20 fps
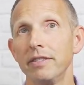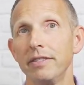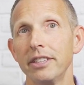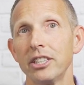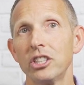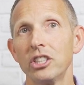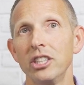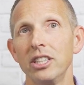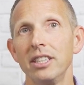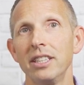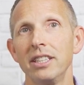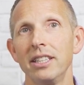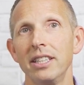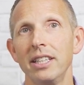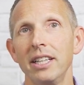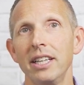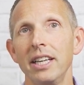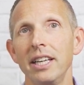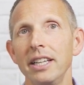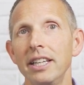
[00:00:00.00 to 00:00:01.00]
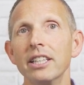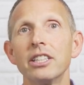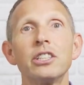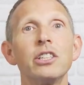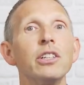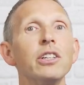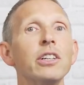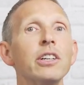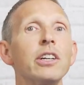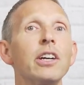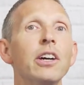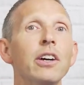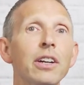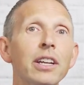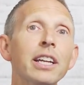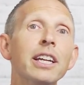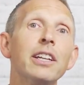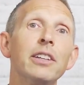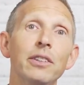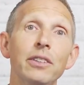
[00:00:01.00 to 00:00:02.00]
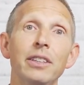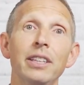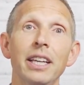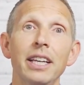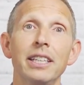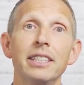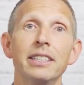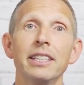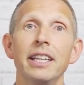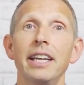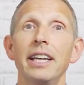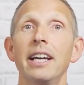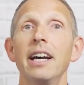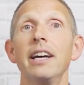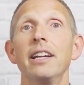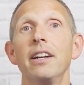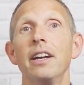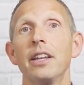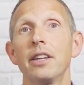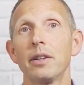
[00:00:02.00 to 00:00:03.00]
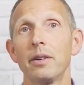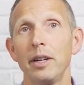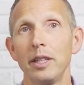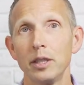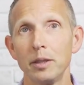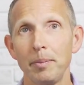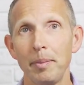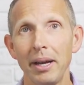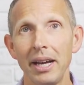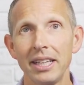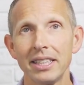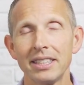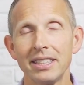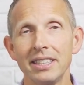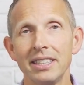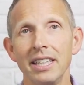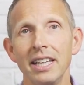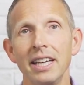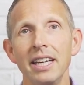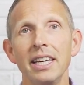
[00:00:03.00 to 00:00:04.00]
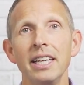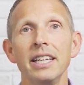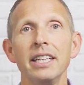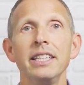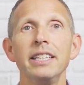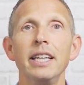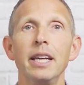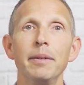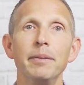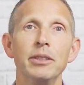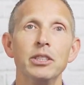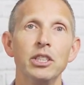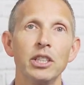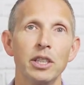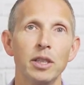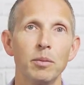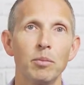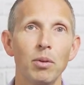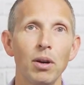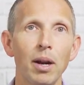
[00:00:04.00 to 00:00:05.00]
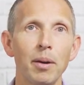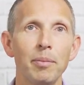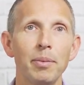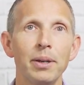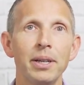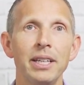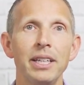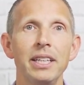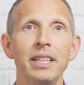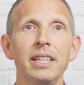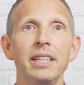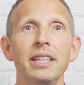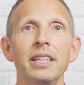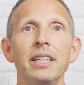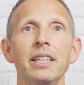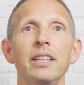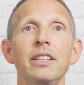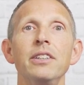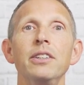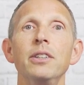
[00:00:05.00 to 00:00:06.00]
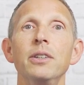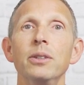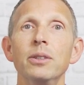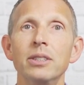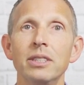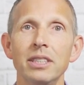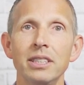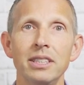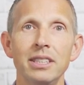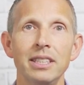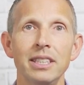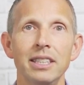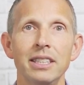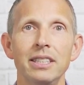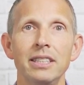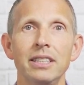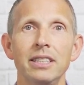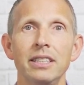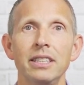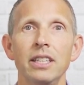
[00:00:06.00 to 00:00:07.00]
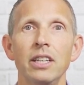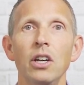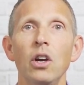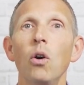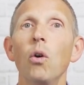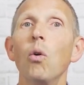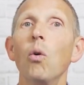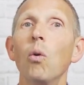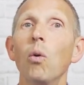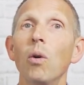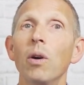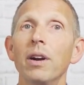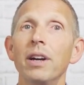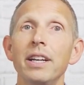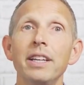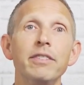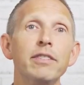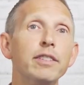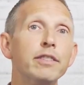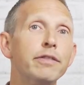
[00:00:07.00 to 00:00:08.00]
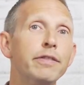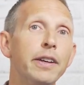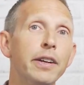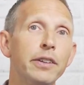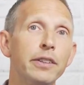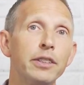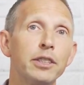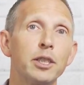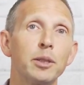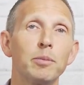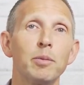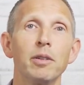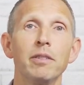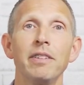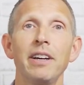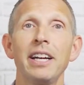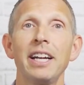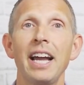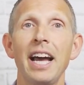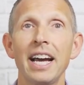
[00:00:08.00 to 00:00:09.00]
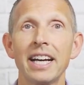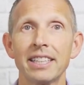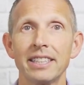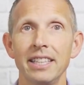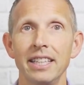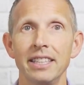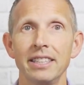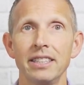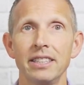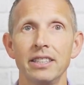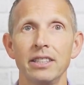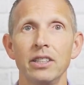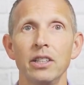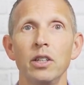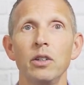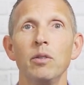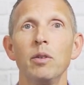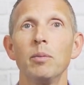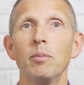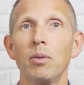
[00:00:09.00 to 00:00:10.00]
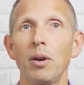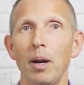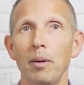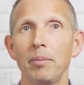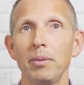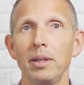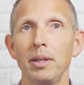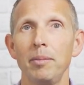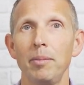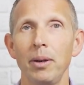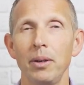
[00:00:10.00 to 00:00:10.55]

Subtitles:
eviction. This could include things like unauthorized pets, damaging the property, nuisances, or even failure to provide access when properly